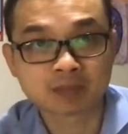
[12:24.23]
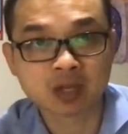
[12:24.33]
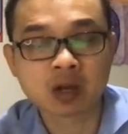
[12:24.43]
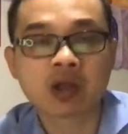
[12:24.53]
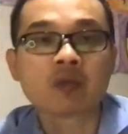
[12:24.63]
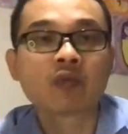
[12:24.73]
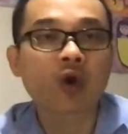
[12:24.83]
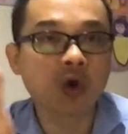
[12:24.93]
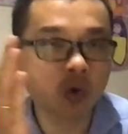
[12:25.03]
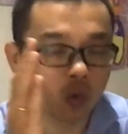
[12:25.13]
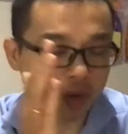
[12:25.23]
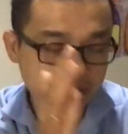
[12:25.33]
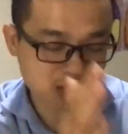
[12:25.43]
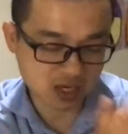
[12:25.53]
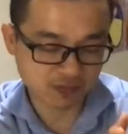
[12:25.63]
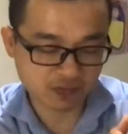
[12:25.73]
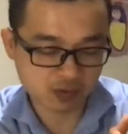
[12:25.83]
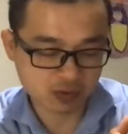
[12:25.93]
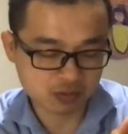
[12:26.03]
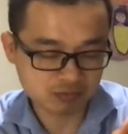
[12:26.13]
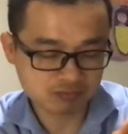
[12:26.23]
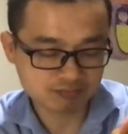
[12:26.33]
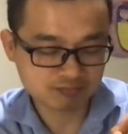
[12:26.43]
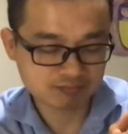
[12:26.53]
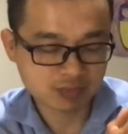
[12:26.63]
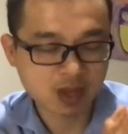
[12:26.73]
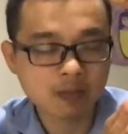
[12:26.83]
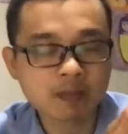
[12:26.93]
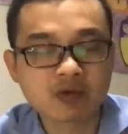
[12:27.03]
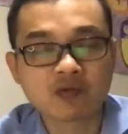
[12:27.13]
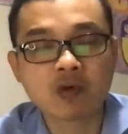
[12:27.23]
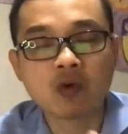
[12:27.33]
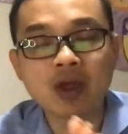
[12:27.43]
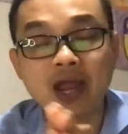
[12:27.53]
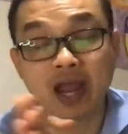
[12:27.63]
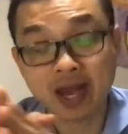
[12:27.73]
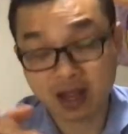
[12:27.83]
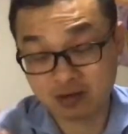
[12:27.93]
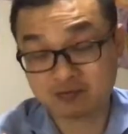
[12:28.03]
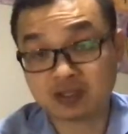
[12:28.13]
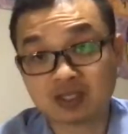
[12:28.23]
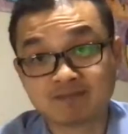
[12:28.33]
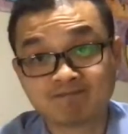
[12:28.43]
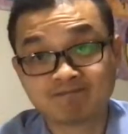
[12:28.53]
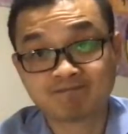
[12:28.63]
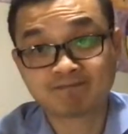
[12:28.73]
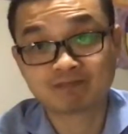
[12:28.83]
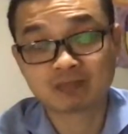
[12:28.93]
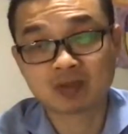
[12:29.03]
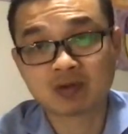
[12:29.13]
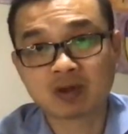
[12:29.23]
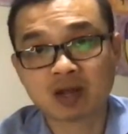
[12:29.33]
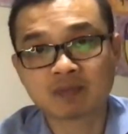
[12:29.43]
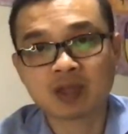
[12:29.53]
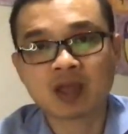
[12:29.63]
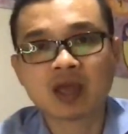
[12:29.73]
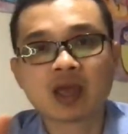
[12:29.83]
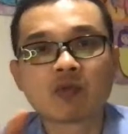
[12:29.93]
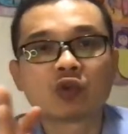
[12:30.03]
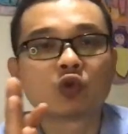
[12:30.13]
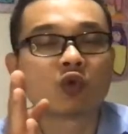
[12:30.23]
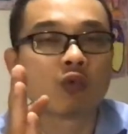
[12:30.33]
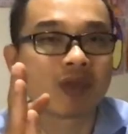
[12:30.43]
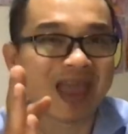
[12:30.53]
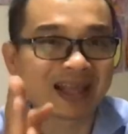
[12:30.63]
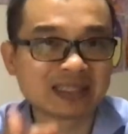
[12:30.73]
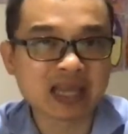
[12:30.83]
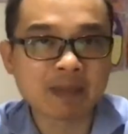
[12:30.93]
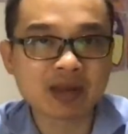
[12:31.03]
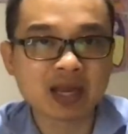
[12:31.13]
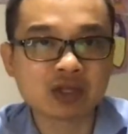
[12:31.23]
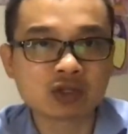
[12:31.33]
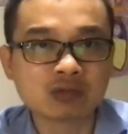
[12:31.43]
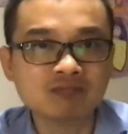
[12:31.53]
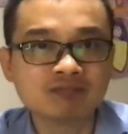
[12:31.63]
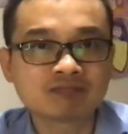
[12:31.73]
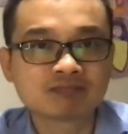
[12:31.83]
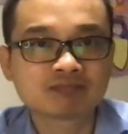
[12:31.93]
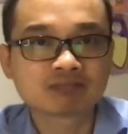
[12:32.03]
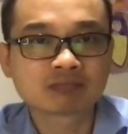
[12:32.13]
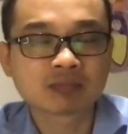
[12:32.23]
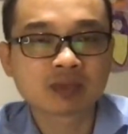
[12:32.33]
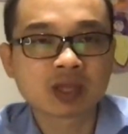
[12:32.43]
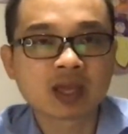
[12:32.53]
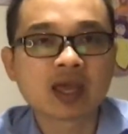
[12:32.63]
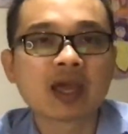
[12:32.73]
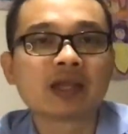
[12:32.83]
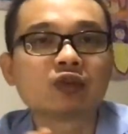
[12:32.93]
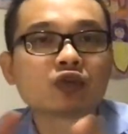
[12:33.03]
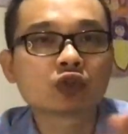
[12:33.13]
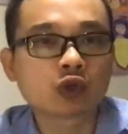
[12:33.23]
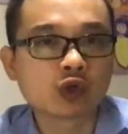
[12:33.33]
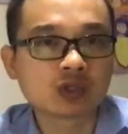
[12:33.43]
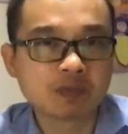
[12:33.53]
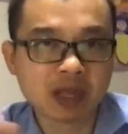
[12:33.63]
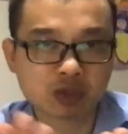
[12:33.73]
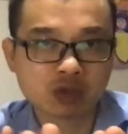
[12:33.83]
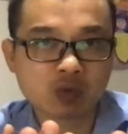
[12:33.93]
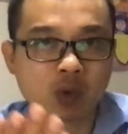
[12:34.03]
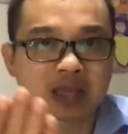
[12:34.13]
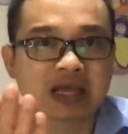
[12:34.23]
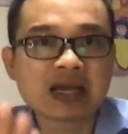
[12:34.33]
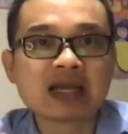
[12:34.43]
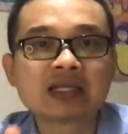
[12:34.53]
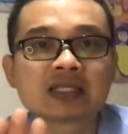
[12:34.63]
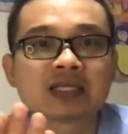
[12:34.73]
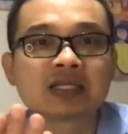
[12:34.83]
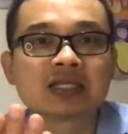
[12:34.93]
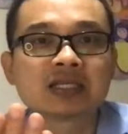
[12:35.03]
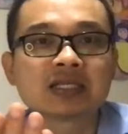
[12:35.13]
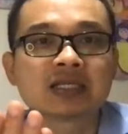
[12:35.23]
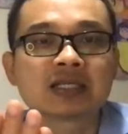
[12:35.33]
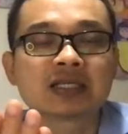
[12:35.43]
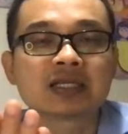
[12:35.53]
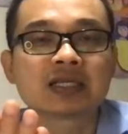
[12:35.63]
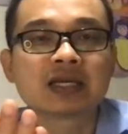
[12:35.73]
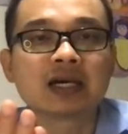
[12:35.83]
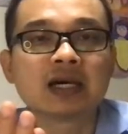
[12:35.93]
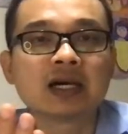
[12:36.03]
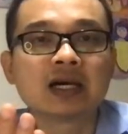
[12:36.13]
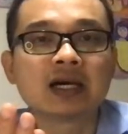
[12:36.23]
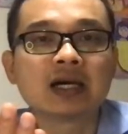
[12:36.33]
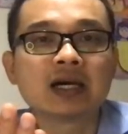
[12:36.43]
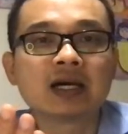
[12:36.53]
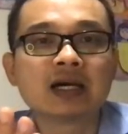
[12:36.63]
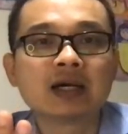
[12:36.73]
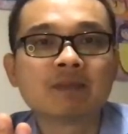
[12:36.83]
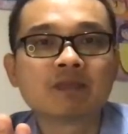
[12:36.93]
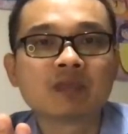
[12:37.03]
And we always take photo before and after, right? And we do a re-examination and to show the picture whether it's whether